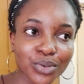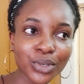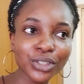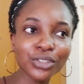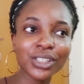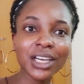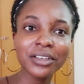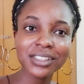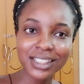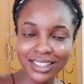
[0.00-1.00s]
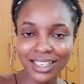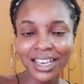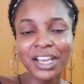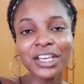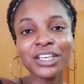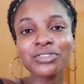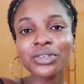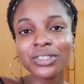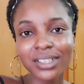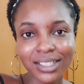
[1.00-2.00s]
what you should carry to India. If you're
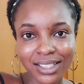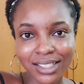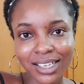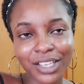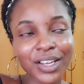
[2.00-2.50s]
also in India,